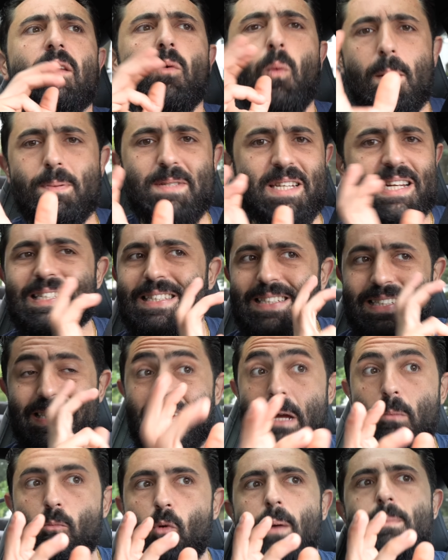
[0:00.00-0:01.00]
the
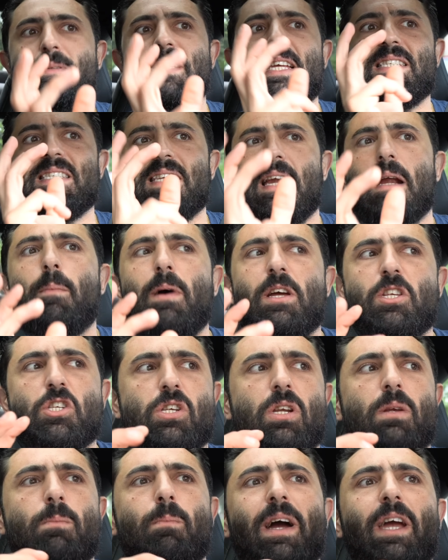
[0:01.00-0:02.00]
same websites that I
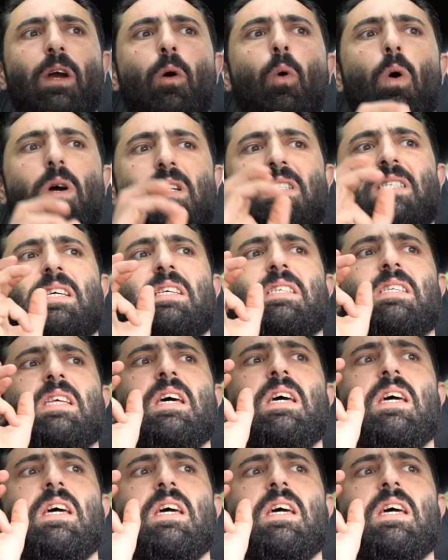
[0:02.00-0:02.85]
mentioned in my courses,